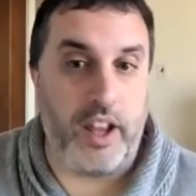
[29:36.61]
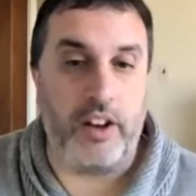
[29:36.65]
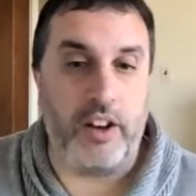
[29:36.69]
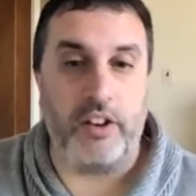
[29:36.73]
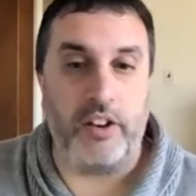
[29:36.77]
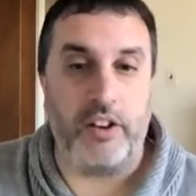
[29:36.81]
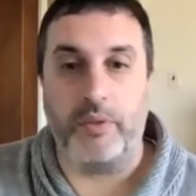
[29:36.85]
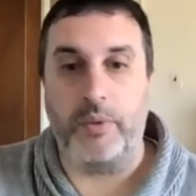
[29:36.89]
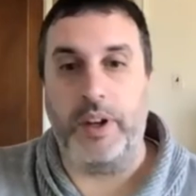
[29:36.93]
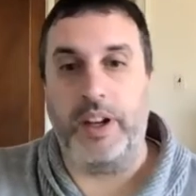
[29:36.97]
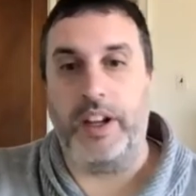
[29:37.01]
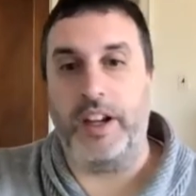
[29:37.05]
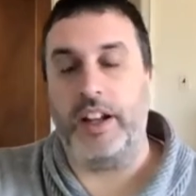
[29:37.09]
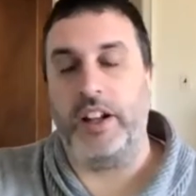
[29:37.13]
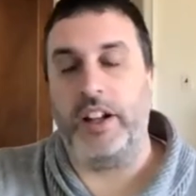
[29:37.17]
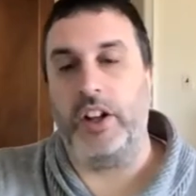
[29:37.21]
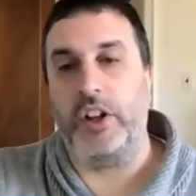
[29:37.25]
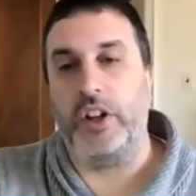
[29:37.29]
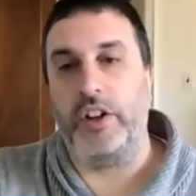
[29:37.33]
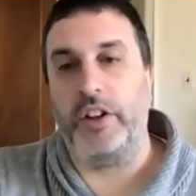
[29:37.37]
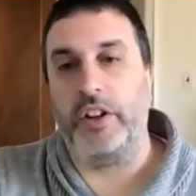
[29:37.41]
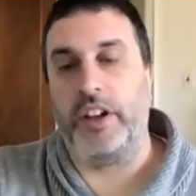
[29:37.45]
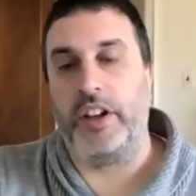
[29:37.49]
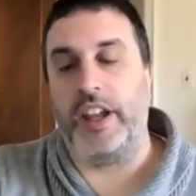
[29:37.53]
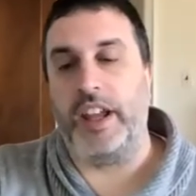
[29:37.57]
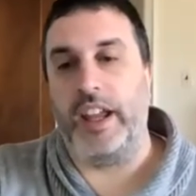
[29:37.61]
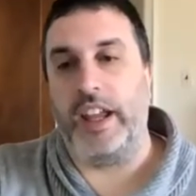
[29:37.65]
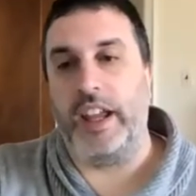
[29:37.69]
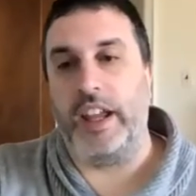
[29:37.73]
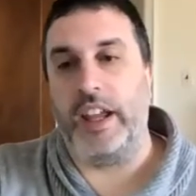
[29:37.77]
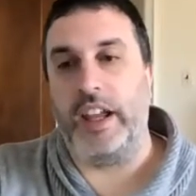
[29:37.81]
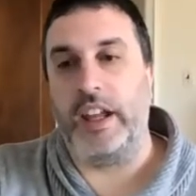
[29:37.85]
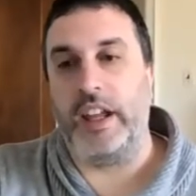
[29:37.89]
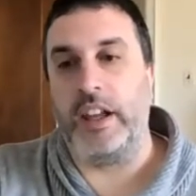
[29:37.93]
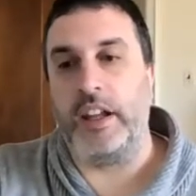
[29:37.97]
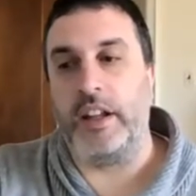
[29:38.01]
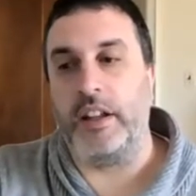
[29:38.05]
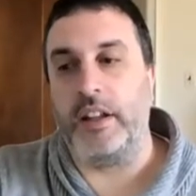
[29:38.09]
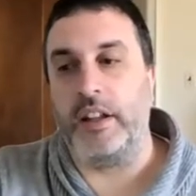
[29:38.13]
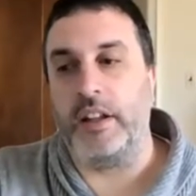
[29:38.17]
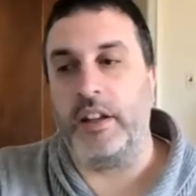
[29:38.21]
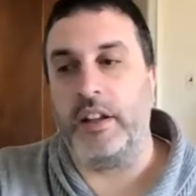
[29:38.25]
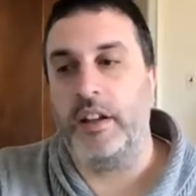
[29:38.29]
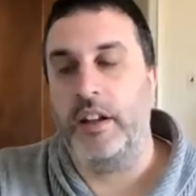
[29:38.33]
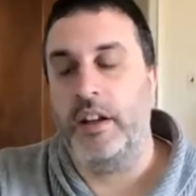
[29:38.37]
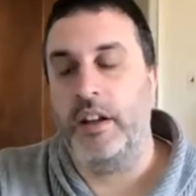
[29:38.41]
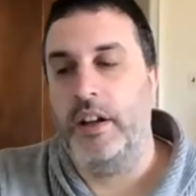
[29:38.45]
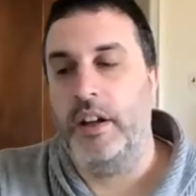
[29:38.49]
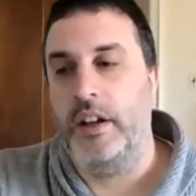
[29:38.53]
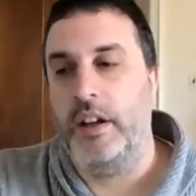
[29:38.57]
Or we can look
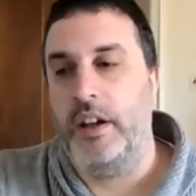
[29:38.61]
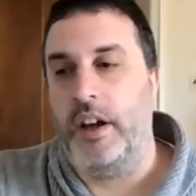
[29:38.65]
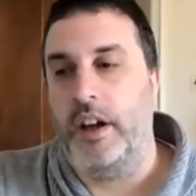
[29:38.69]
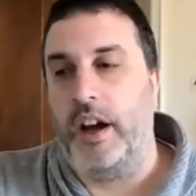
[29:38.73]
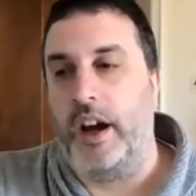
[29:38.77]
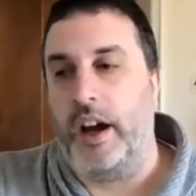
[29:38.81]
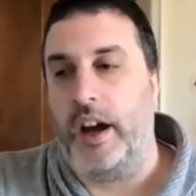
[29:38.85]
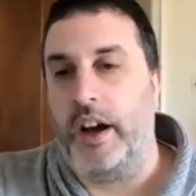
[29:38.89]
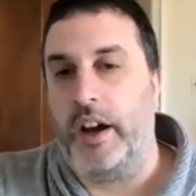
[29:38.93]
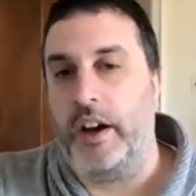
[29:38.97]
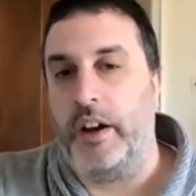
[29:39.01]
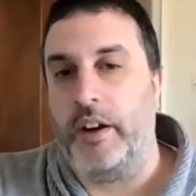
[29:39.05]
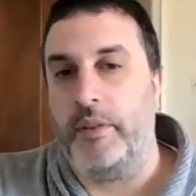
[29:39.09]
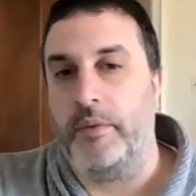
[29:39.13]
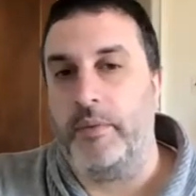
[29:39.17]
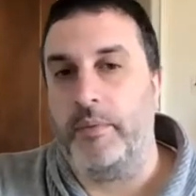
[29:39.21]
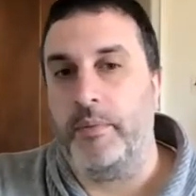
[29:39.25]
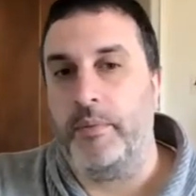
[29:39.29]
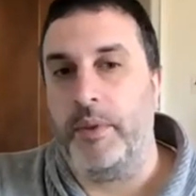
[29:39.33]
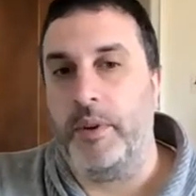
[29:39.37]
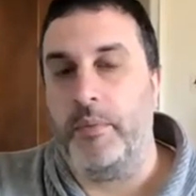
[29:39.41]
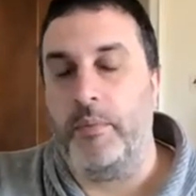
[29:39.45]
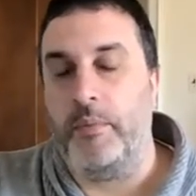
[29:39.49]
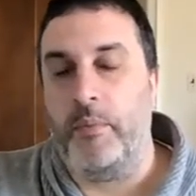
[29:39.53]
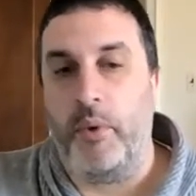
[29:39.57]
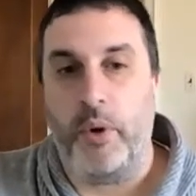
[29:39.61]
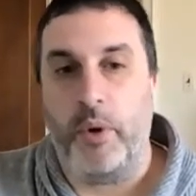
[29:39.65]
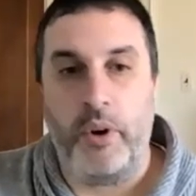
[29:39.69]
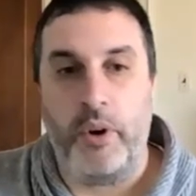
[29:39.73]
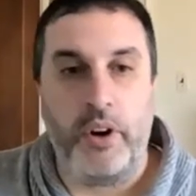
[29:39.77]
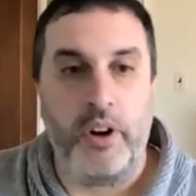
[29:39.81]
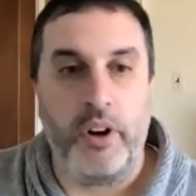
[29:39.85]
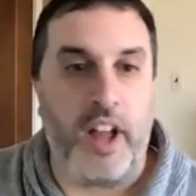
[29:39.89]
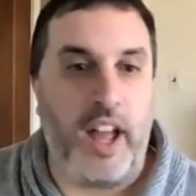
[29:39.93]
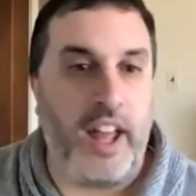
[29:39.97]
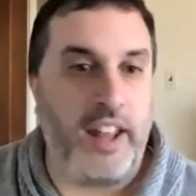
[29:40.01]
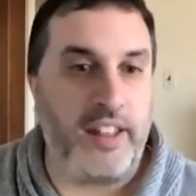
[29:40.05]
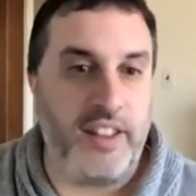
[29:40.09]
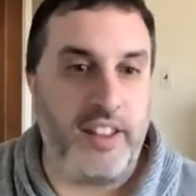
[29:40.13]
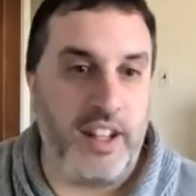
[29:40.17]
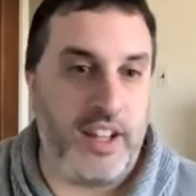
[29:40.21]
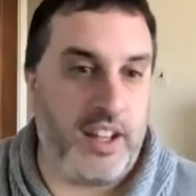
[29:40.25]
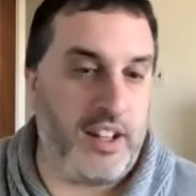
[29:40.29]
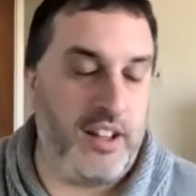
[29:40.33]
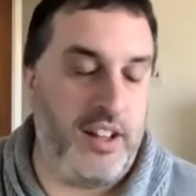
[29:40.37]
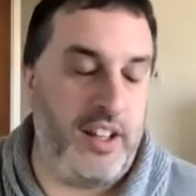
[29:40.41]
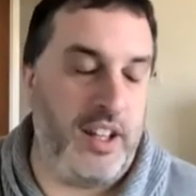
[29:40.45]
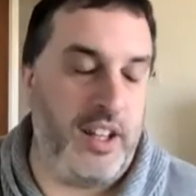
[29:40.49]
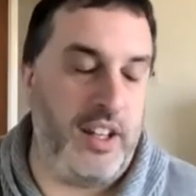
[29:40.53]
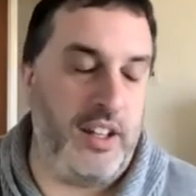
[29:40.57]
in more
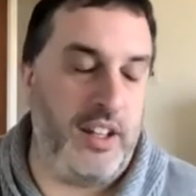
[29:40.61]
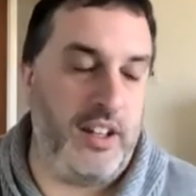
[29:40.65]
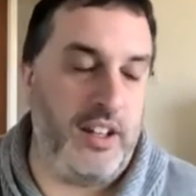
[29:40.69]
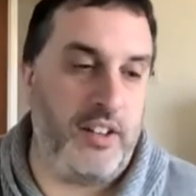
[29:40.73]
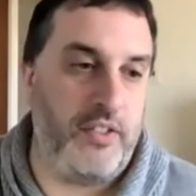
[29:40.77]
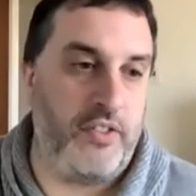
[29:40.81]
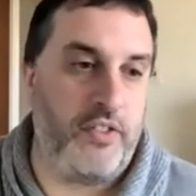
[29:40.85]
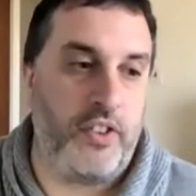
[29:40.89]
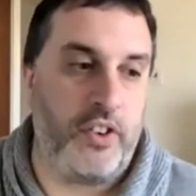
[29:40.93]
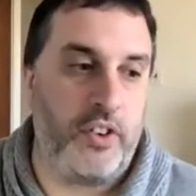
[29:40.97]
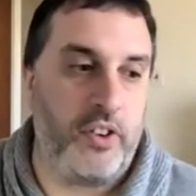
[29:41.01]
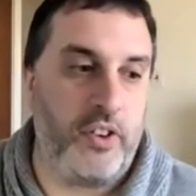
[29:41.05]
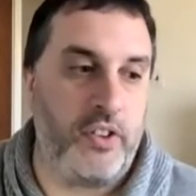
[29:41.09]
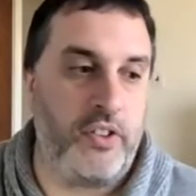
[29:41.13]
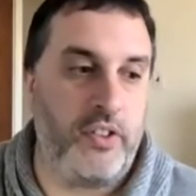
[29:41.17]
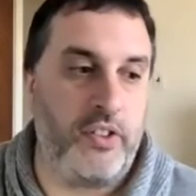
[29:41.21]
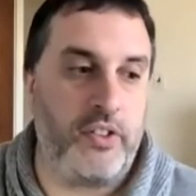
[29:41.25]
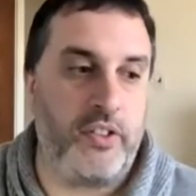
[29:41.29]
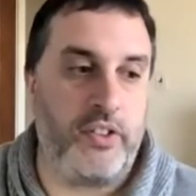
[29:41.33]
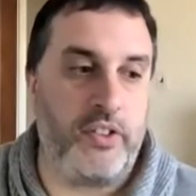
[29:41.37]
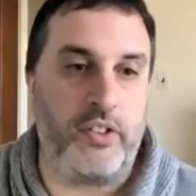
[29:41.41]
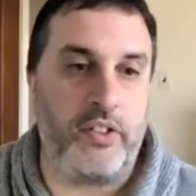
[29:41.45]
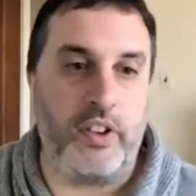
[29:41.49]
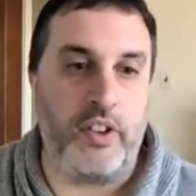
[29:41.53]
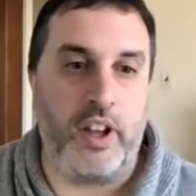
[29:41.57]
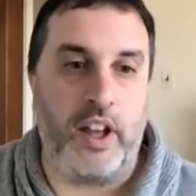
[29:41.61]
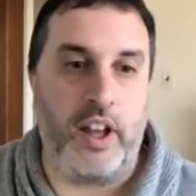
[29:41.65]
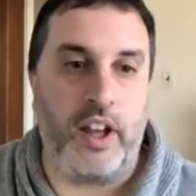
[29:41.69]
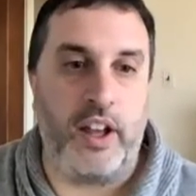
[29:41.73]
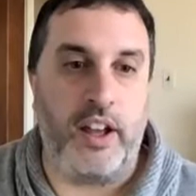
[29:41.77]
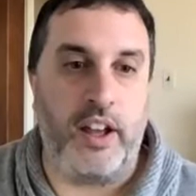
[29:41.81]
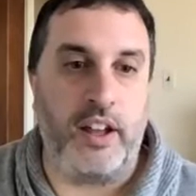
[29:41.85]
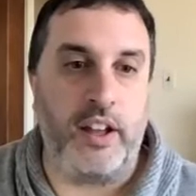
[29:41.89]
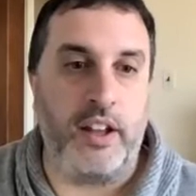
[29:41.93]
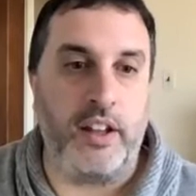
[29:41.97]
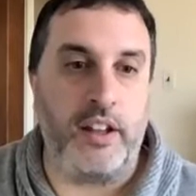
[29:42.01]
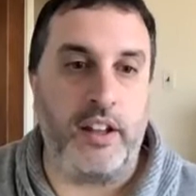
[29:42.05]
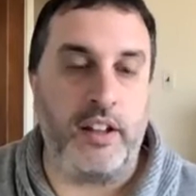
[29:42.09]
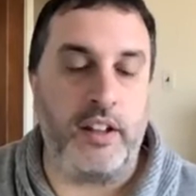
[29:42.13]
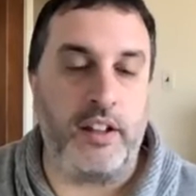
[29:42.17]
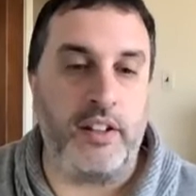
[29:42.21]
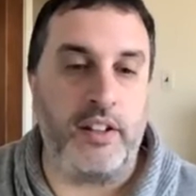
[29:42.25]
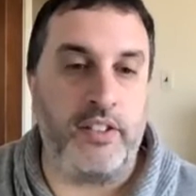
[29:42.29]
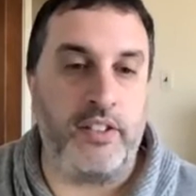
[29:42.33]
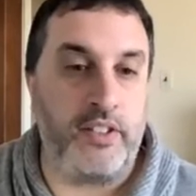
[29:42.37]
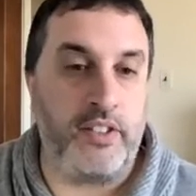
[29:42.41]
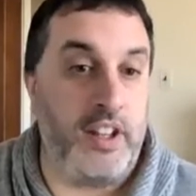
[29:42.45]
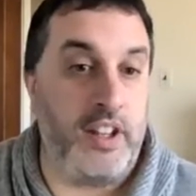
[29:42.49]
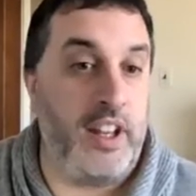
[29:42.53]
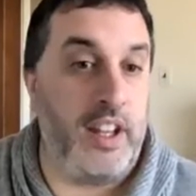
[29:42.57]
ethnically diverse
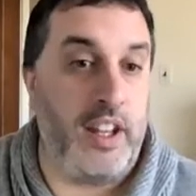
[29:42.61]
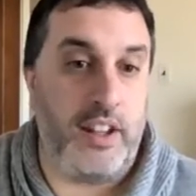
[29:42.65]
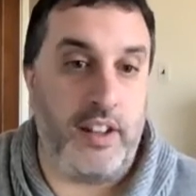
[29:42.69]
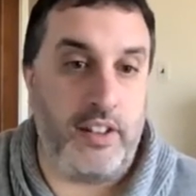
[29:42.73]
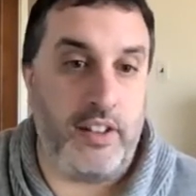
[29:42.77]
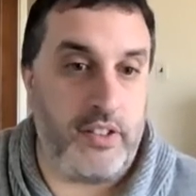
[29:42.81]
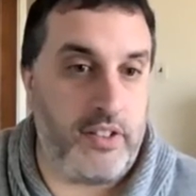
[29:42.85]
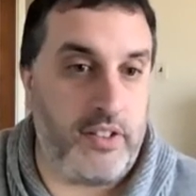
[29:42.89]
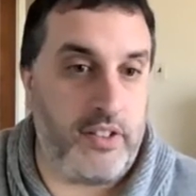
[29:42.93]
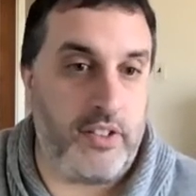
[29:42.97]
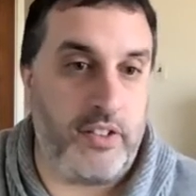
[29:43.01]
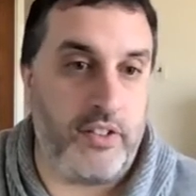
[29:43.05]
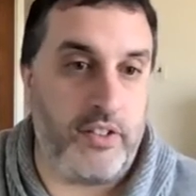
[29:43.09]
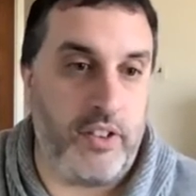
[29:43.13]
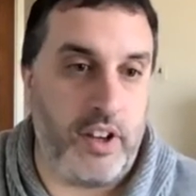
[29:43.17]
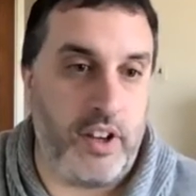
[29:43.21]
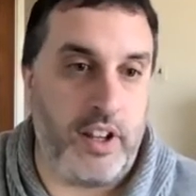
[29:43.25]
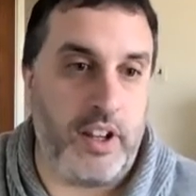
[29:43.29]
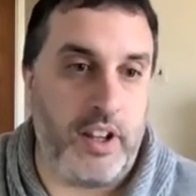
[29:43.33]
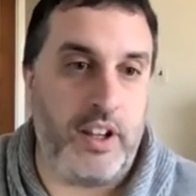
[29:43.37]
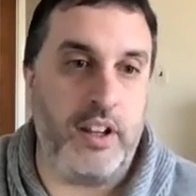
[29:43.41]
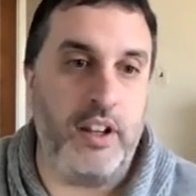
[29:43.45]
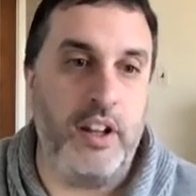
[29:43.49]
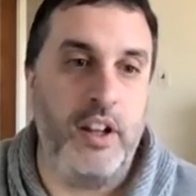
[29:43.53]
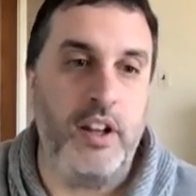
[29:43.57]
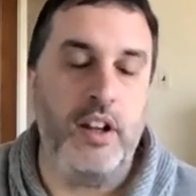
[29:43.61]
cities, right?